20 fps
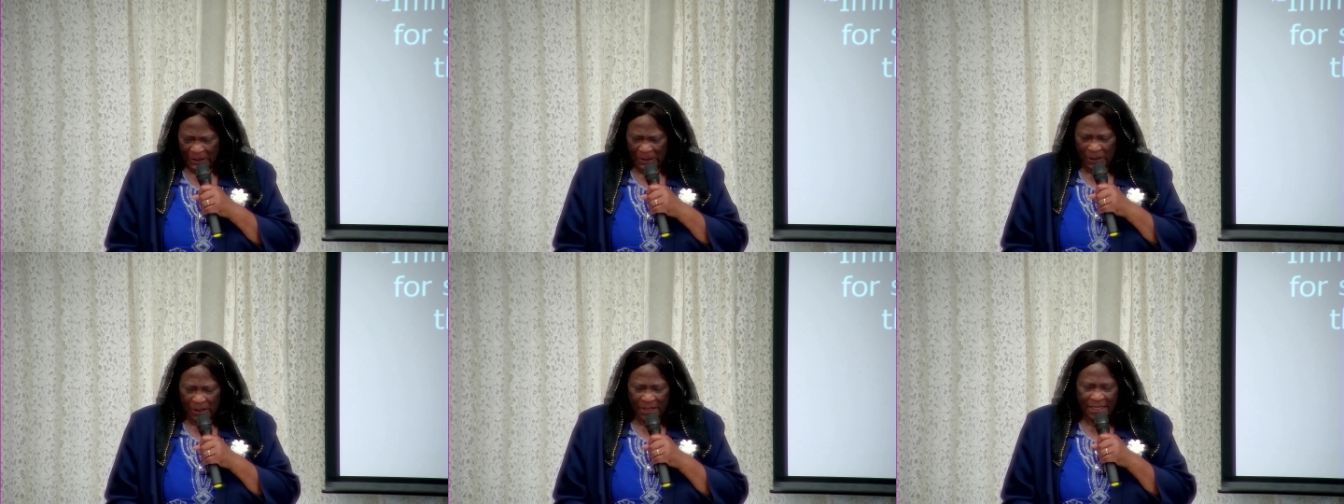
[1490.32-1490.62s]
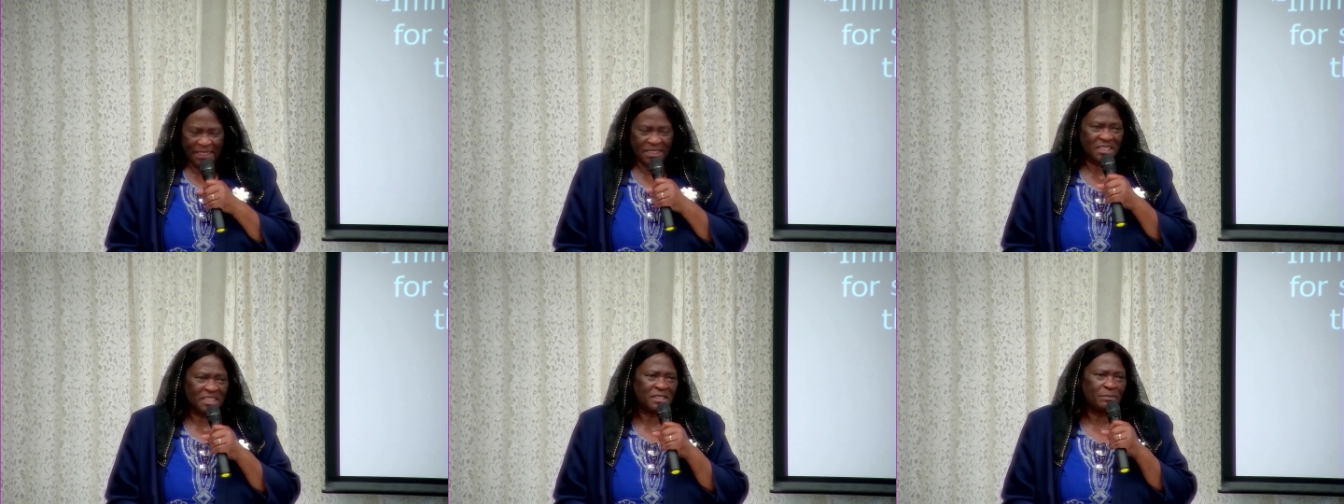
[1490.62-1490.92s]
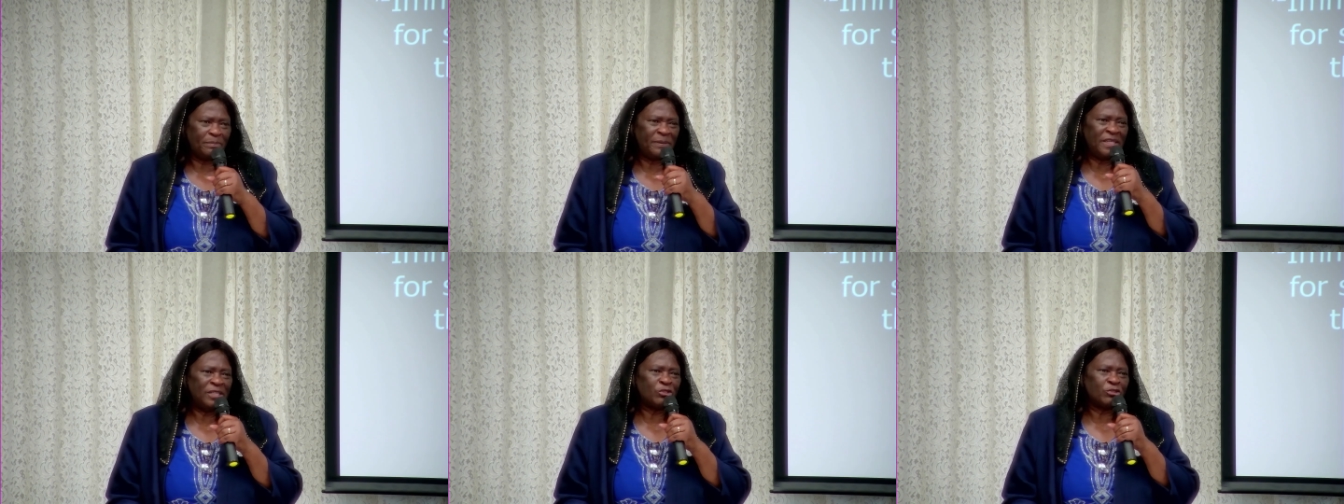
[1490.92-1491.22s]
Let us
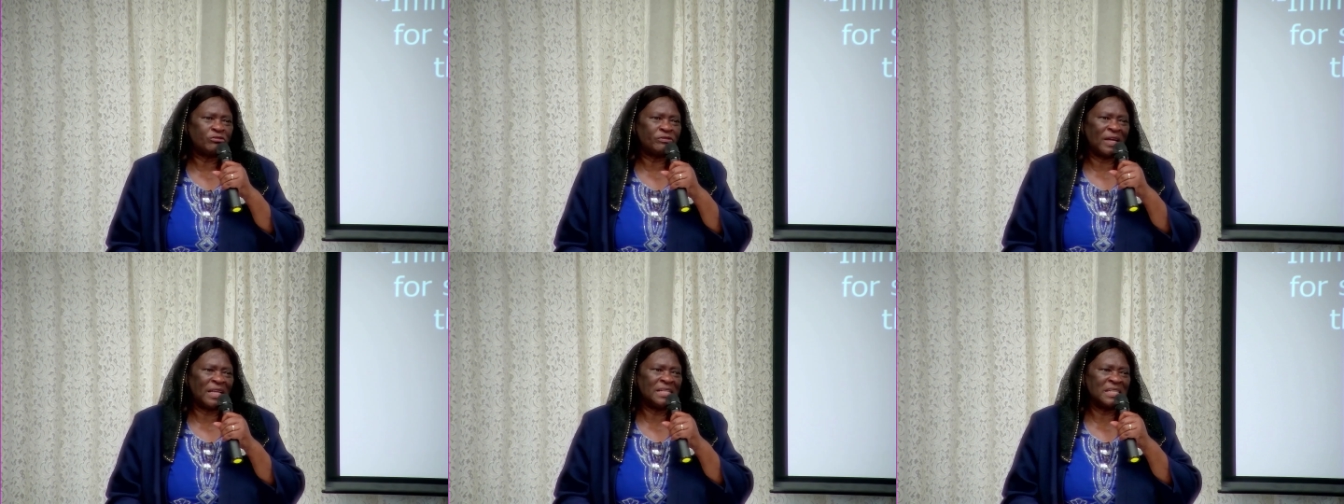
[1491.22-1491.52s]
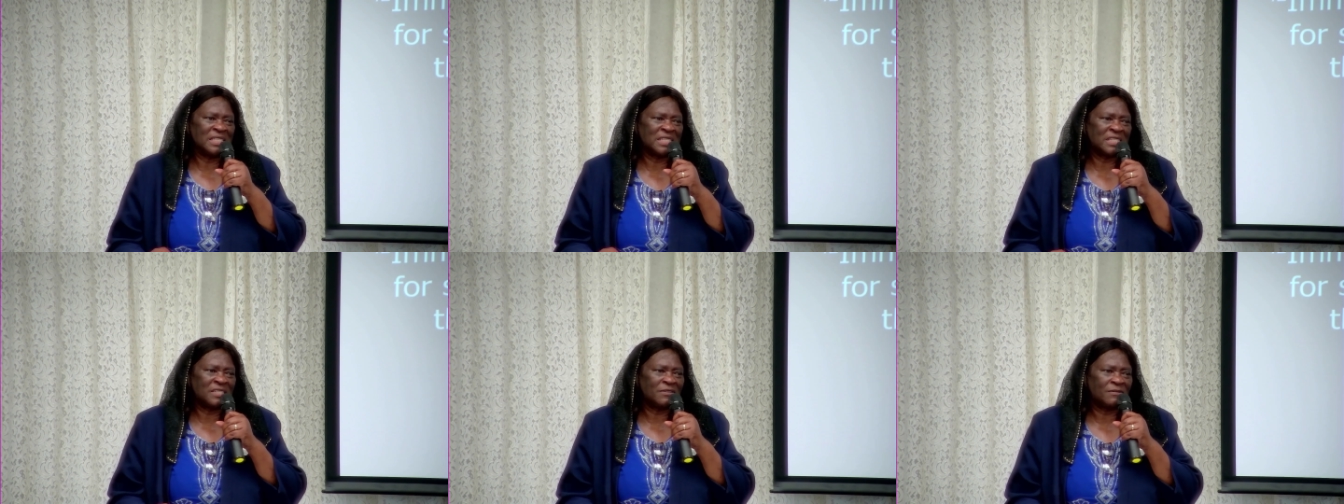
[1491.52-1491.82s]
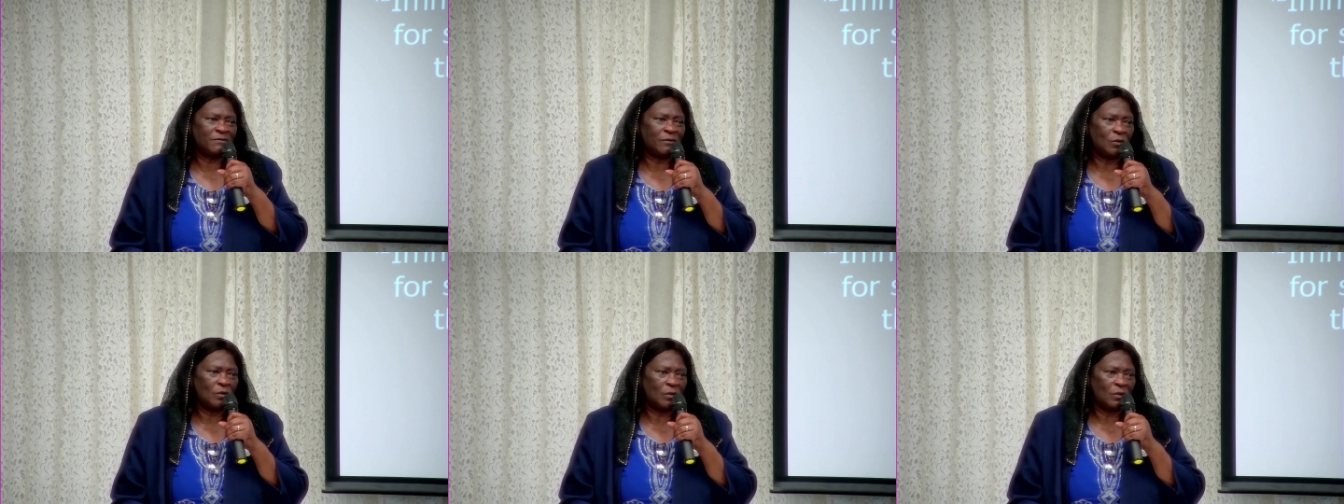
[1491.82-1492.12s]
be
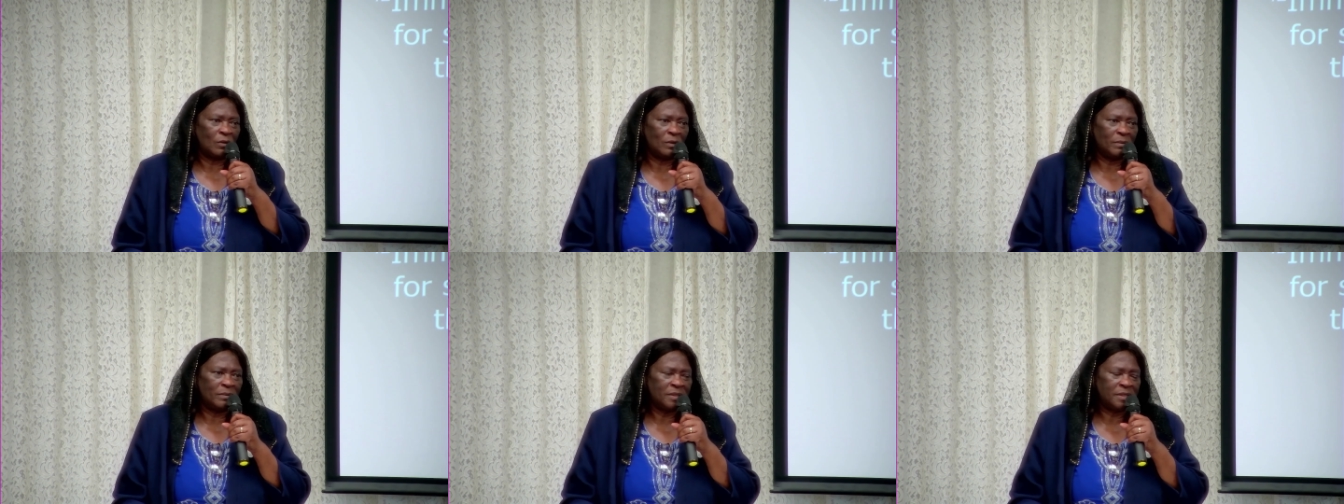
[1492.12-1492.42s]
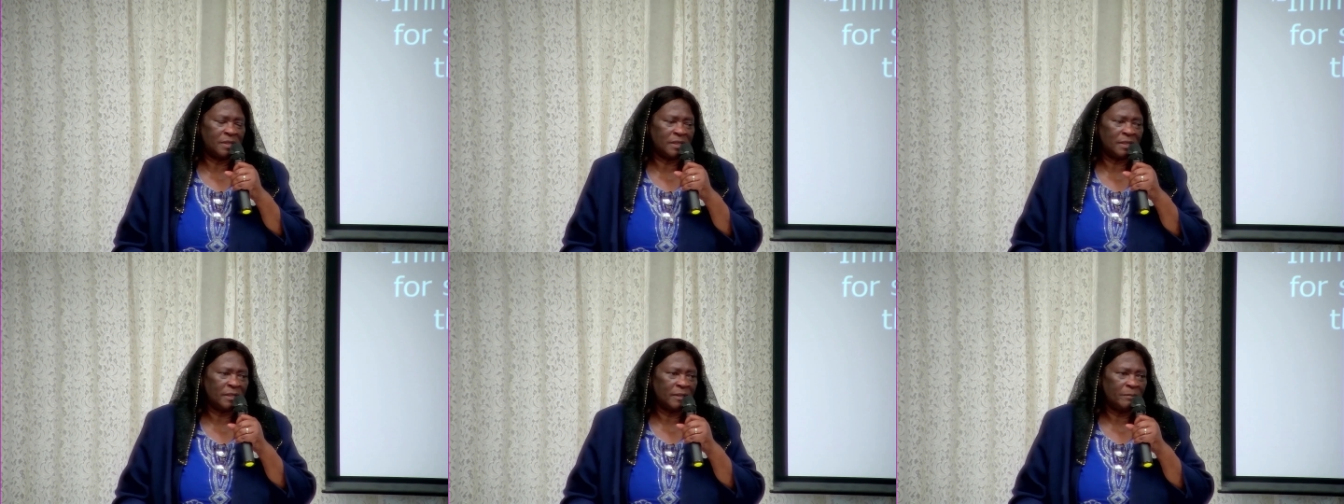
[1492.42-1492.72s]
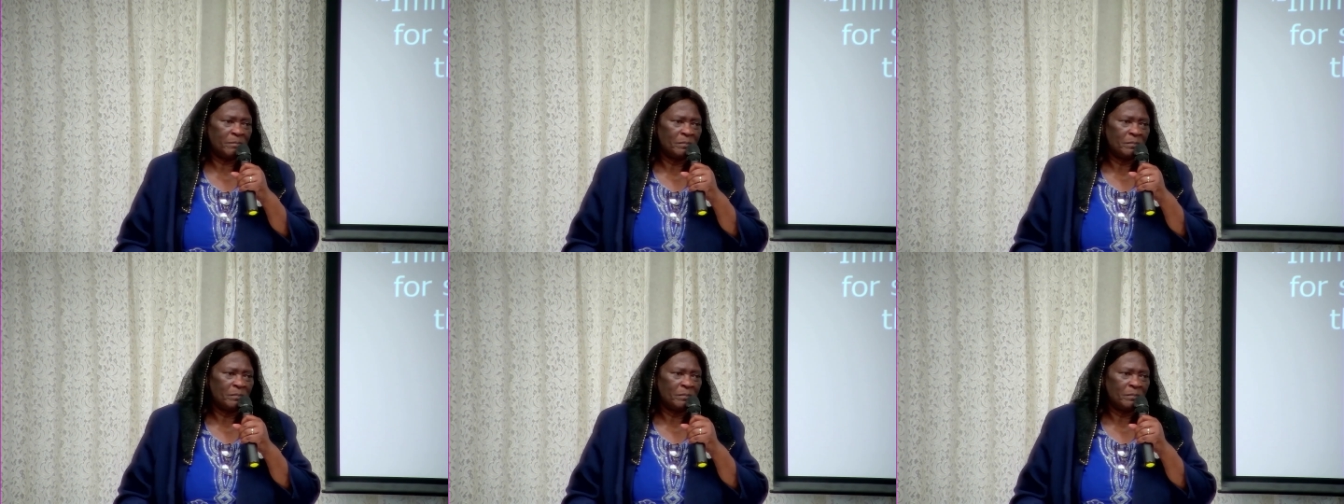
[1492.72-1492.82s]
transformed